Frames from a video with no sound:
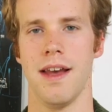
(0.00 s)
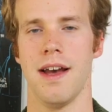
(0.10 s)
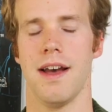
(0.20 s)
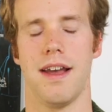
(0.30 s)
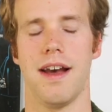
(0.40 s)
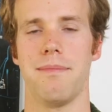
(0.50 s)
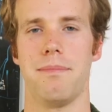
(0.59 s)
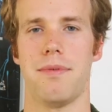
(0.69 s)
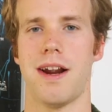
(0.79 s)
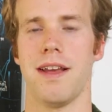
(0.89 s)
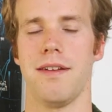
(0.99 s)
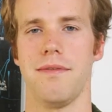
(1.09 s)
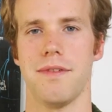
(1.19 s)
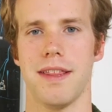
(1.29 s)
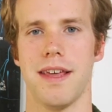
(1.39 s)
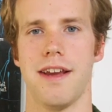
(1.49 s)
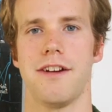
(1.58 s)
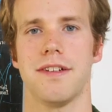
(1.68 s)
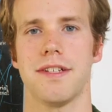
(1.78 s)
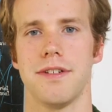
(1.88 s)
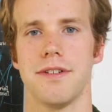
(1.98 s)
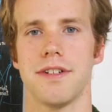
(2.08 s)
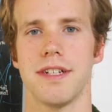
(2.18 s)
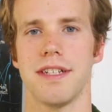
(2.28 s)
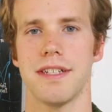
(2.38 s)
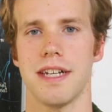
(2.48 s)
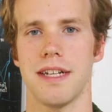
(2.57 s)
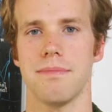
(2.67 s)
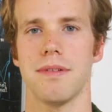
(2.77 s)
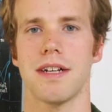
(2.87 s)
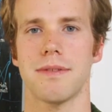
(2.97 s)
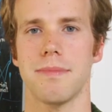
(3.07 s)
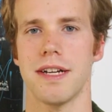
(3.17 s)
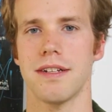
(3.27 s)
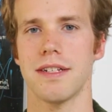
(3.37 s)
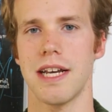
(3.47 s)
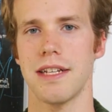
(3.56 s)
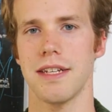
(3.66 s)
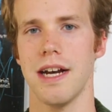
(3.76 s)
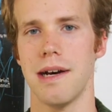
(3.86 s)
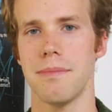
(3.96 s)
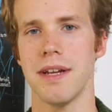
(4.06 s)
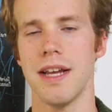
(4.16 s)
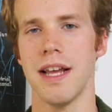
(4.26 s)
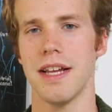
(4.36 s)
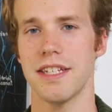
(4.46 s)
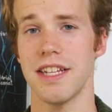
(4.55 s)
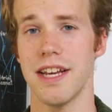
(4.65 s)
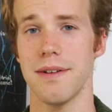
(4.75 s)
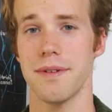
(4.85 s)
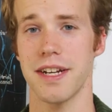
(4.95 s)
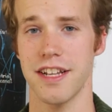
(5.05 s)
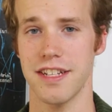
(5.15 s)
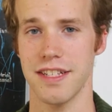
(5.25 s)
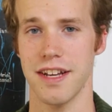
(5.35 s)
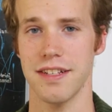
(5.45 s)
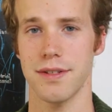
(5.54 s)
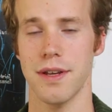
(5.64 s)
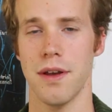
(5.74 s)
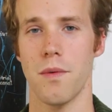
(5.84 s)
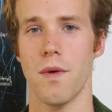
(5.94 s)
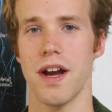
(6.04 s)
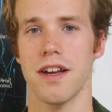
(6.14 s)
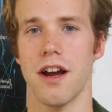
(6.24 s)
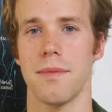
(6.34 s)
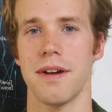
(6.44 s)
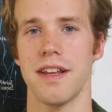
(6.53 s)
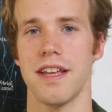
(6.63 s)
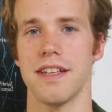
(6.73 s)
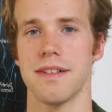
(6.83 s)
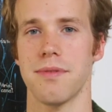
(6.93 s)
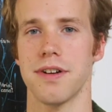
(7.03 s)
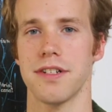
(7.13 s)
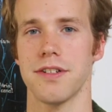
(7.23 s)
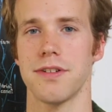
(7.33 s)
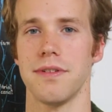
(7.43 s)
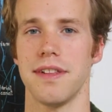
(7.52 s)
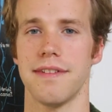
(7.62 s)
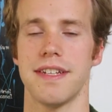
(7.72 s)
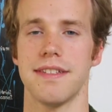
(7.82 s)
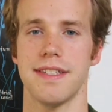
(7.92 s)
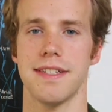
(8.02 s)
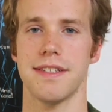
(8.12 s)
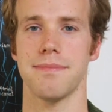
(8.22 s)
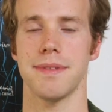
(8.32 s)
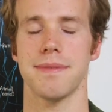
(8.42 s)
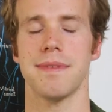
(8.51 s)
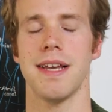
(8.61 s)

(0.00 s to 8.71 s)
Hi, I'm Brian with ericsontutoring.blogspot.com. Today we're going to discuss why carbon is important to living systems.